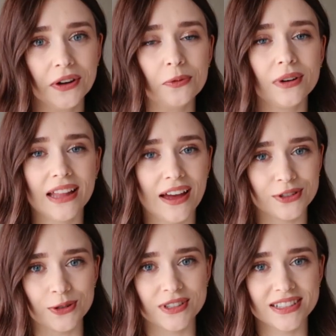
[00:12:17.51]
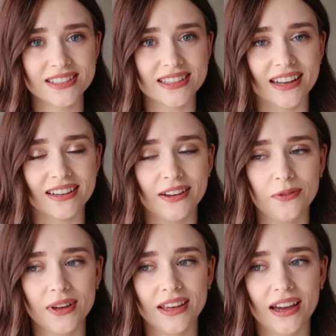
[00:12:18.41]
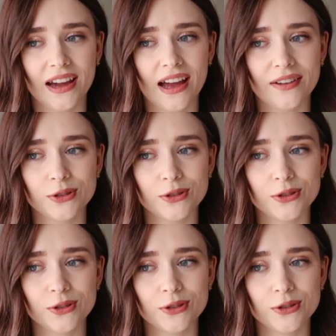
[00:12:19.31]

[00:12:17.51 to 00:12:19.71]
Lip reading: will have noticed that we have